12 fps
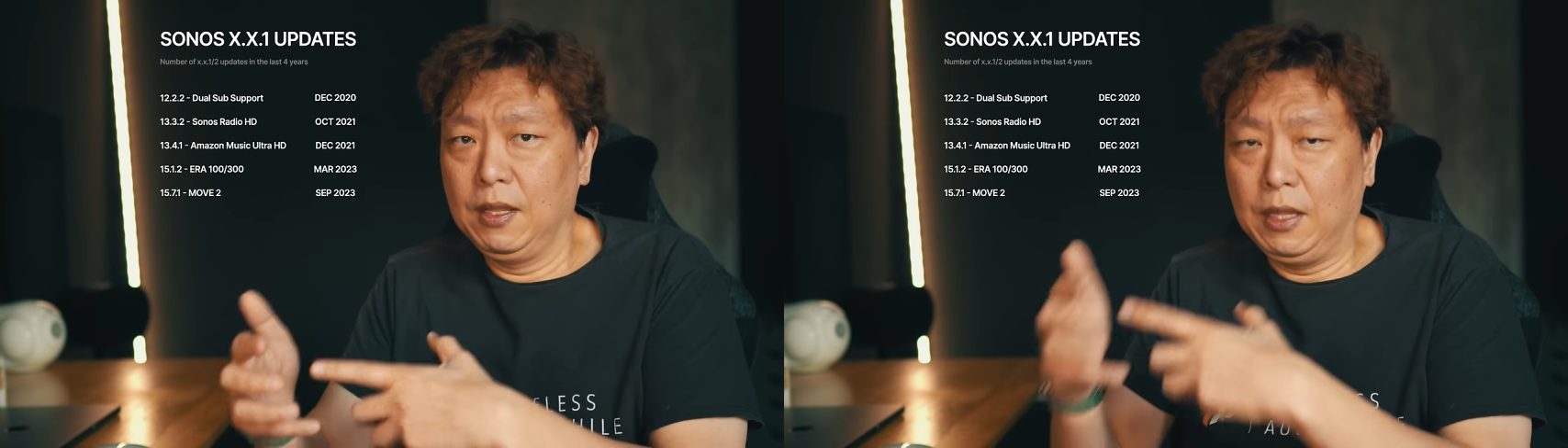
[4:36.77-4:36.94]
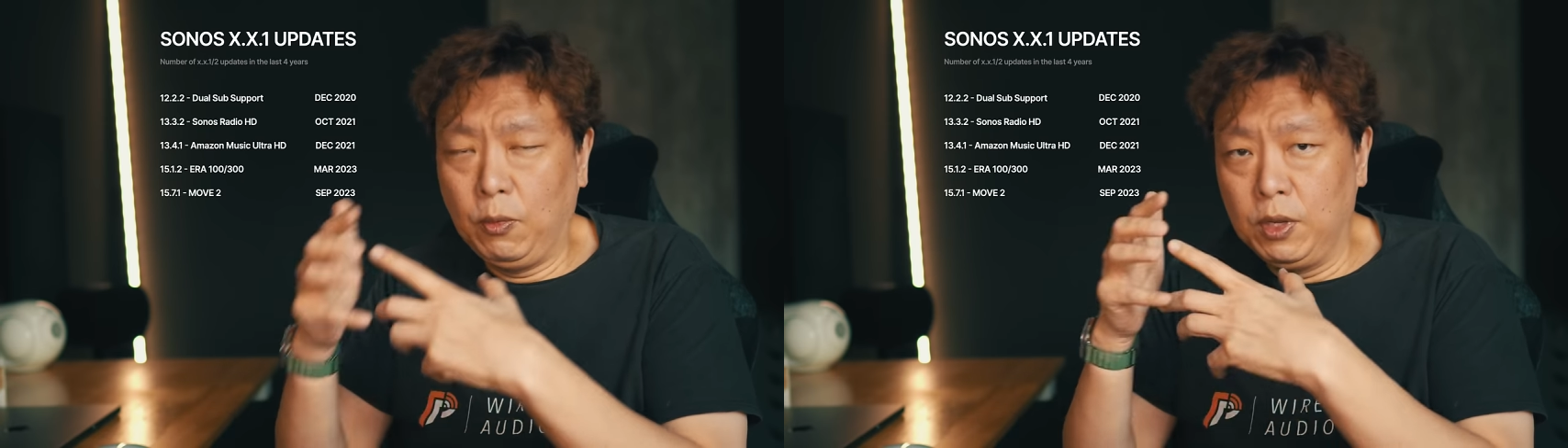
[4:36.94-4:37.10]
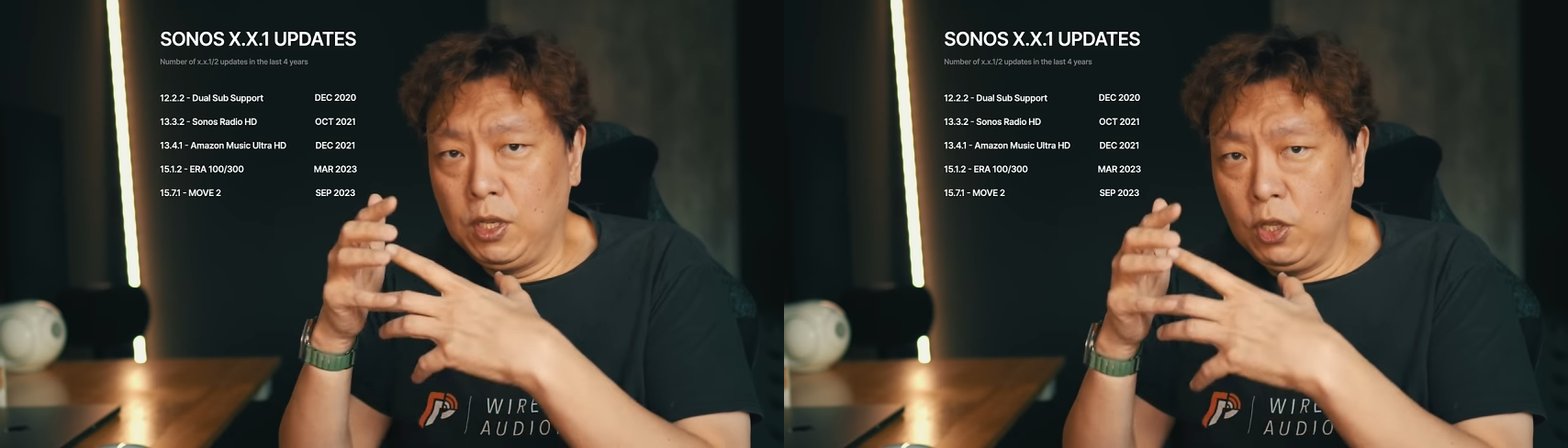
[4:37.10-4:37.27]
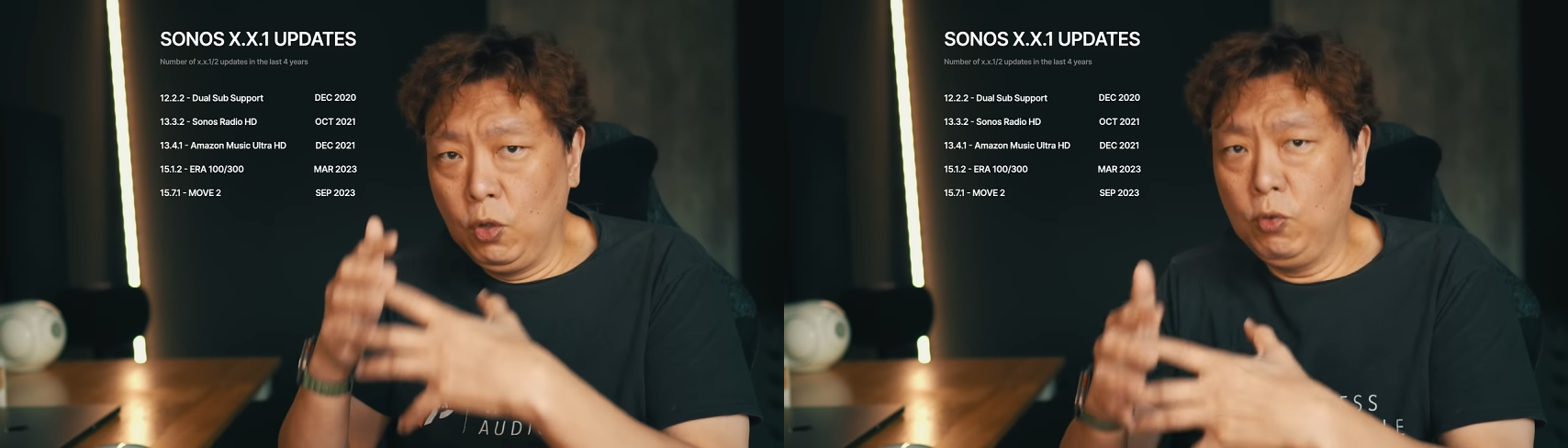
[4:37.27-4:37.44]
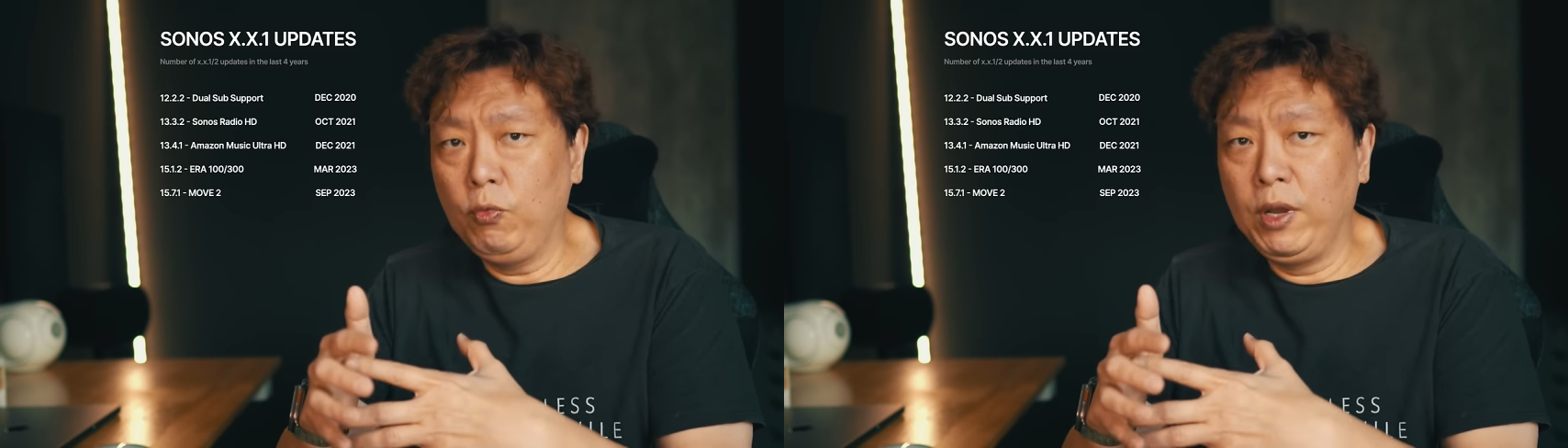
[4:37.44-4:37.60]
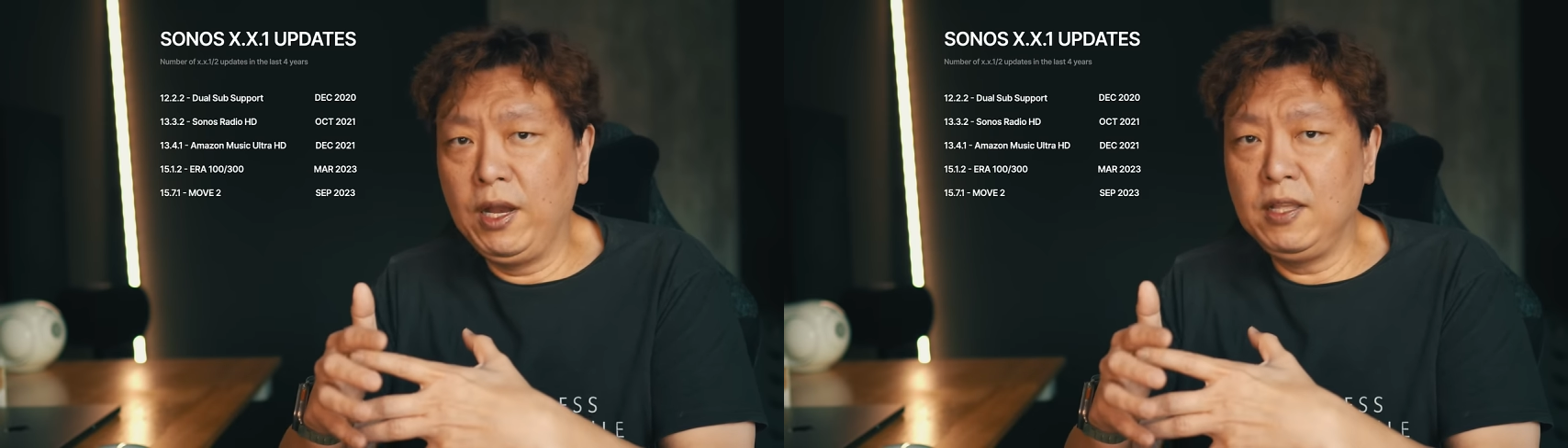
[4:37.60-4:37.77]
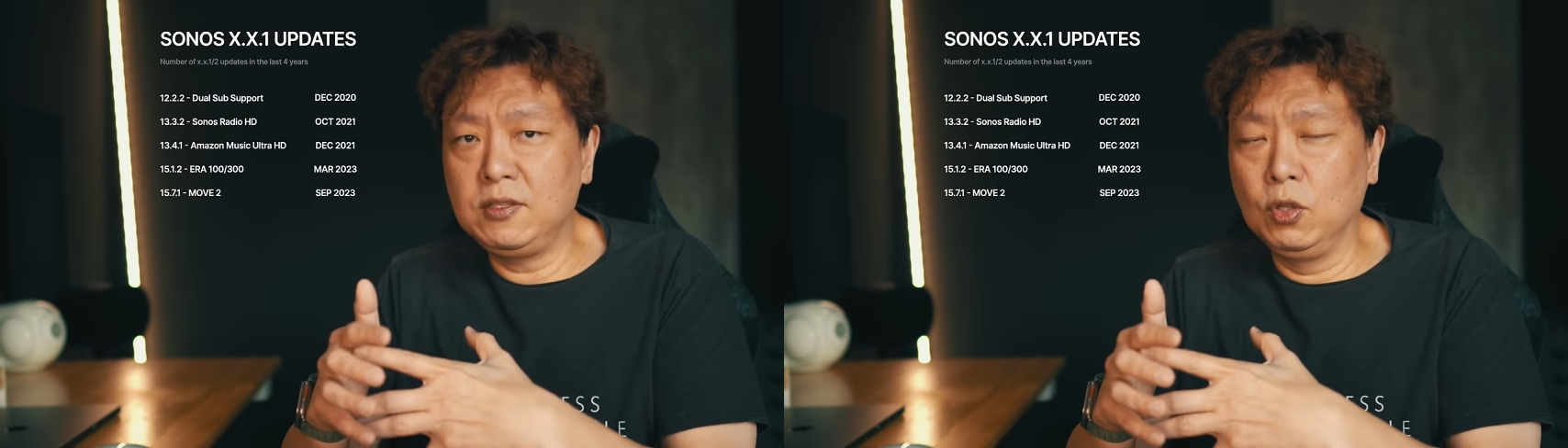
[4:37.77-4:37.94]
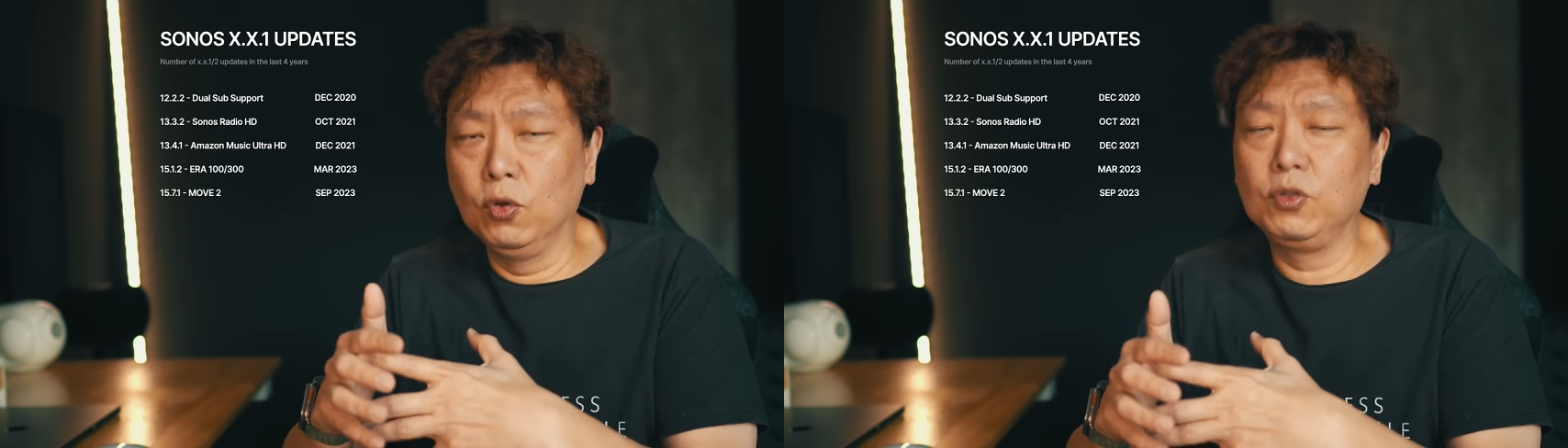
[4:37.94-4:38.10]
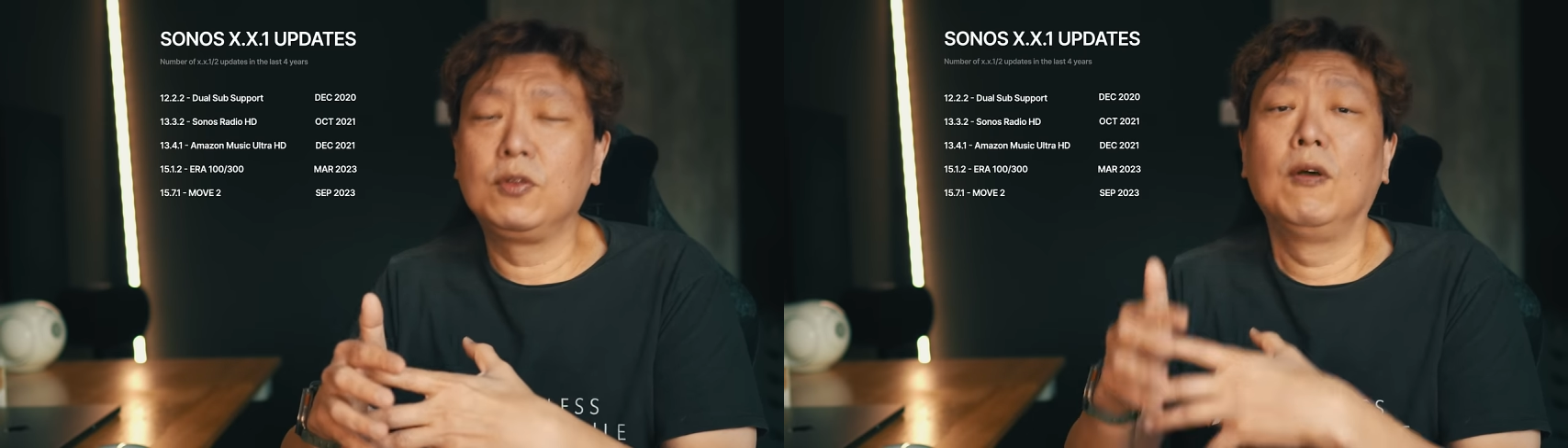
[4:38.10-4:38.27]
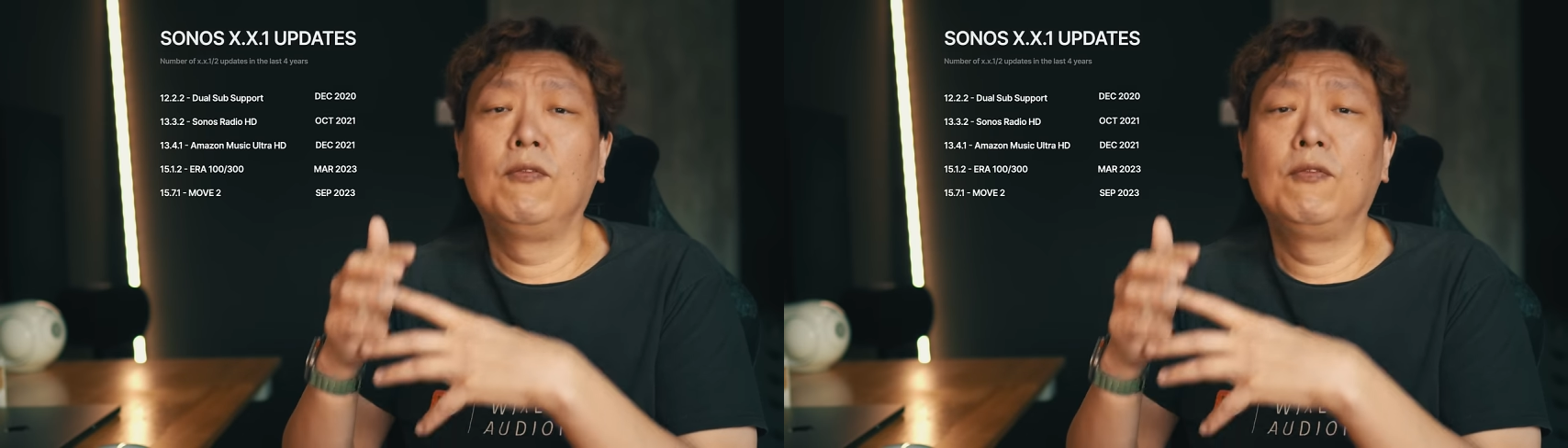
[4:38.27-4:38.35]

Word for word: There were no release notes